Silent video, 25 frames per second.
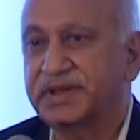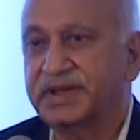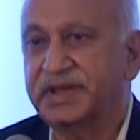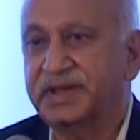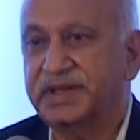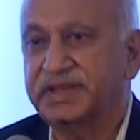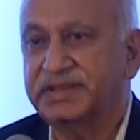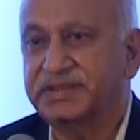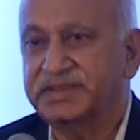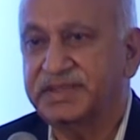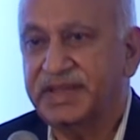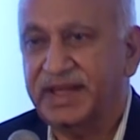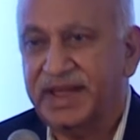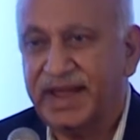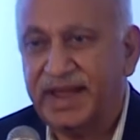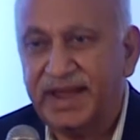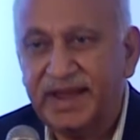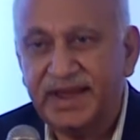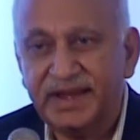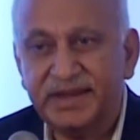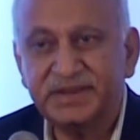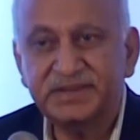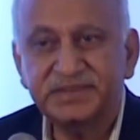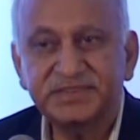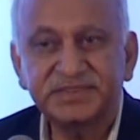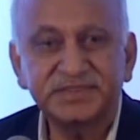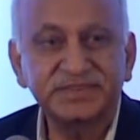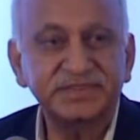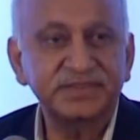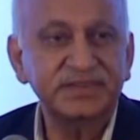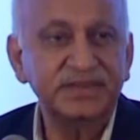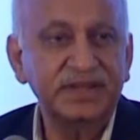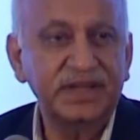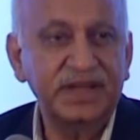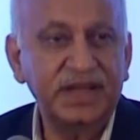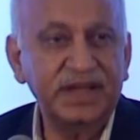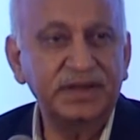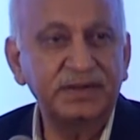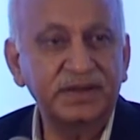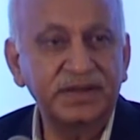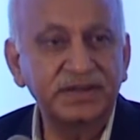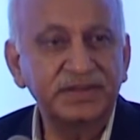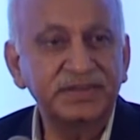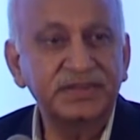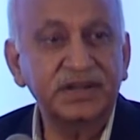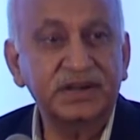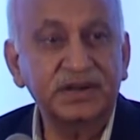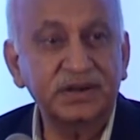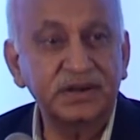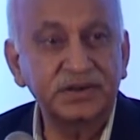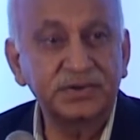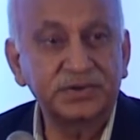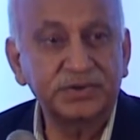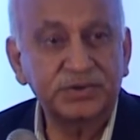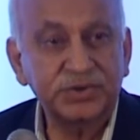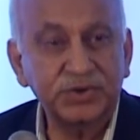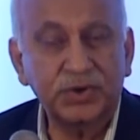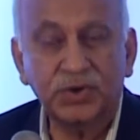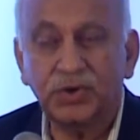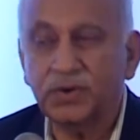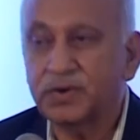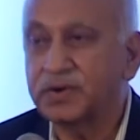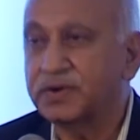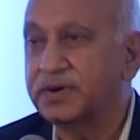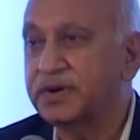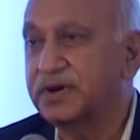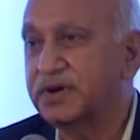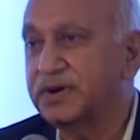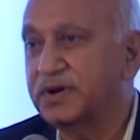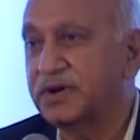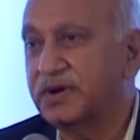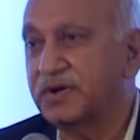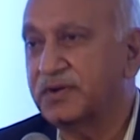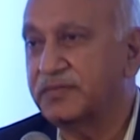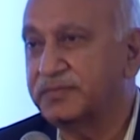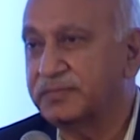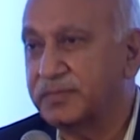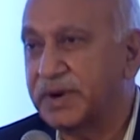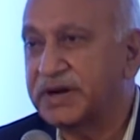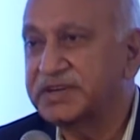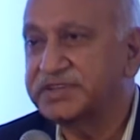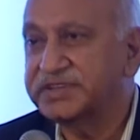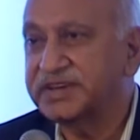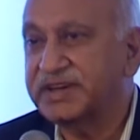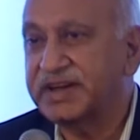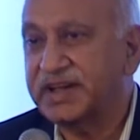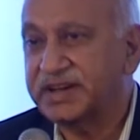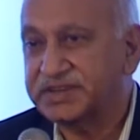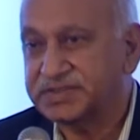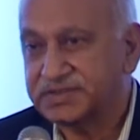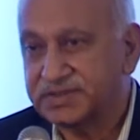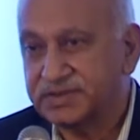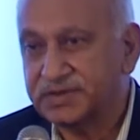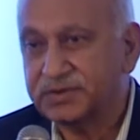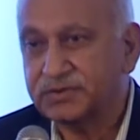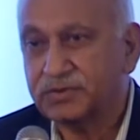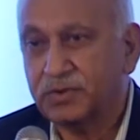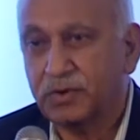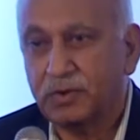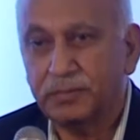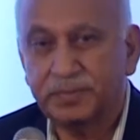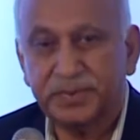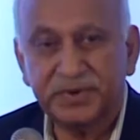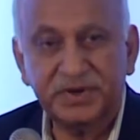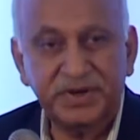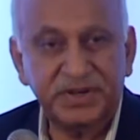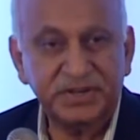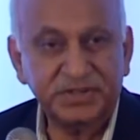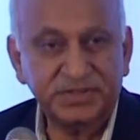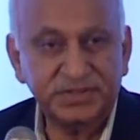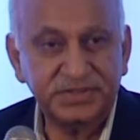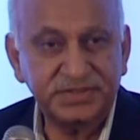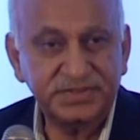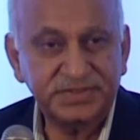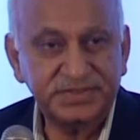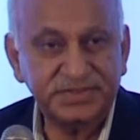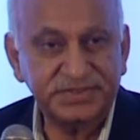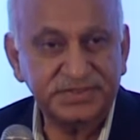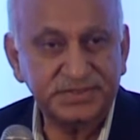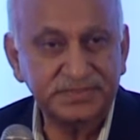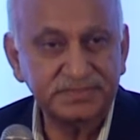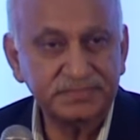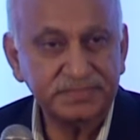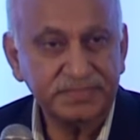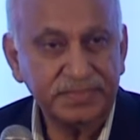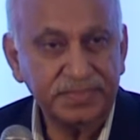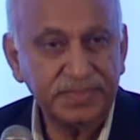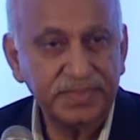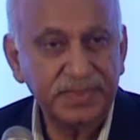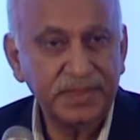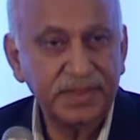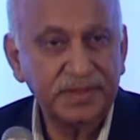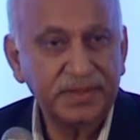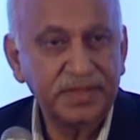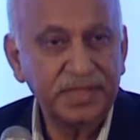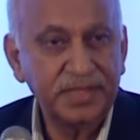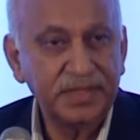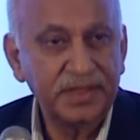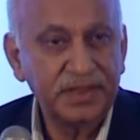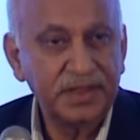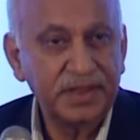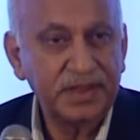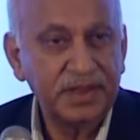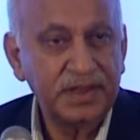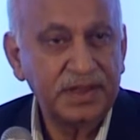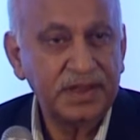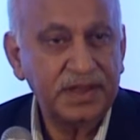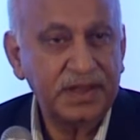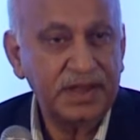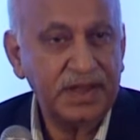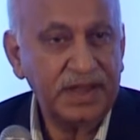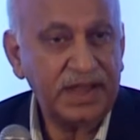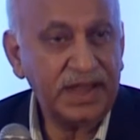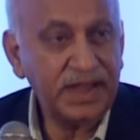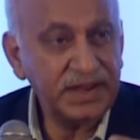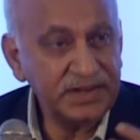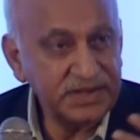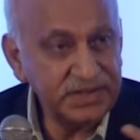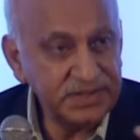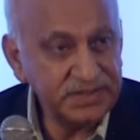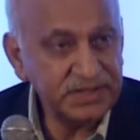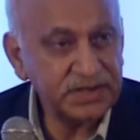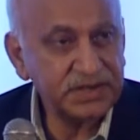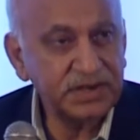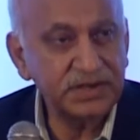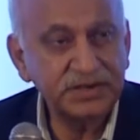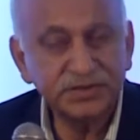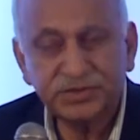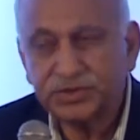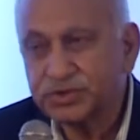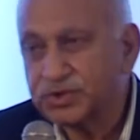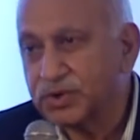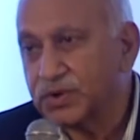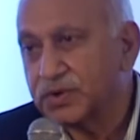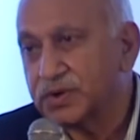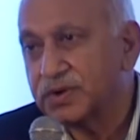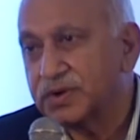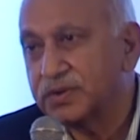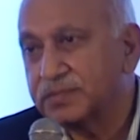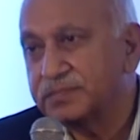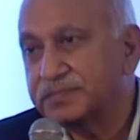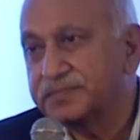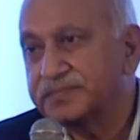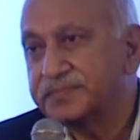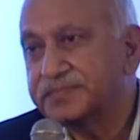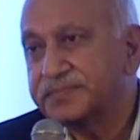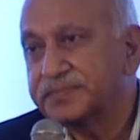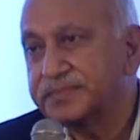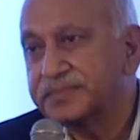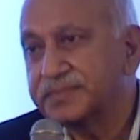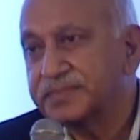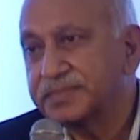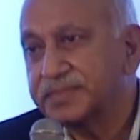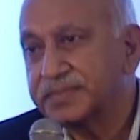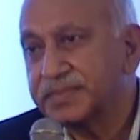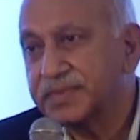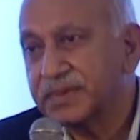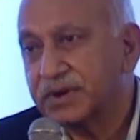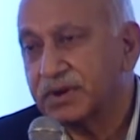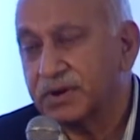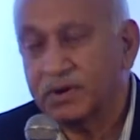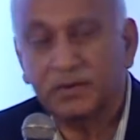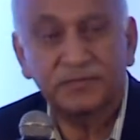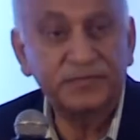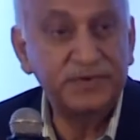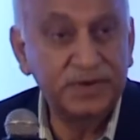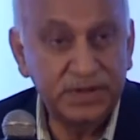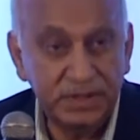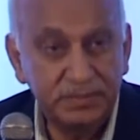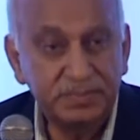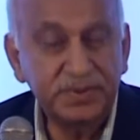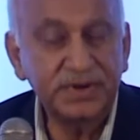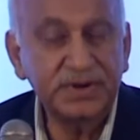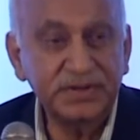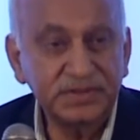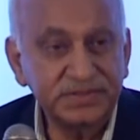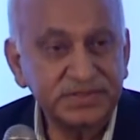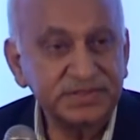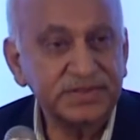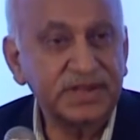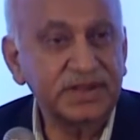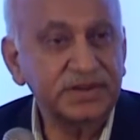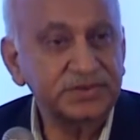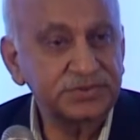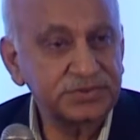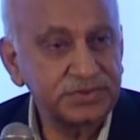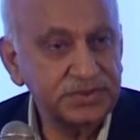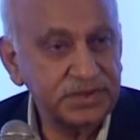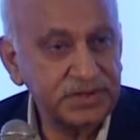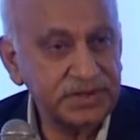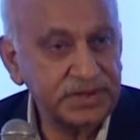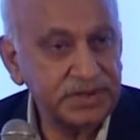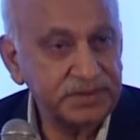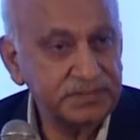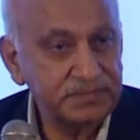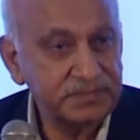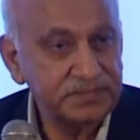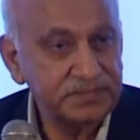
in the hands, uh, in the control of multinational corporations and in the control of liberals, actually,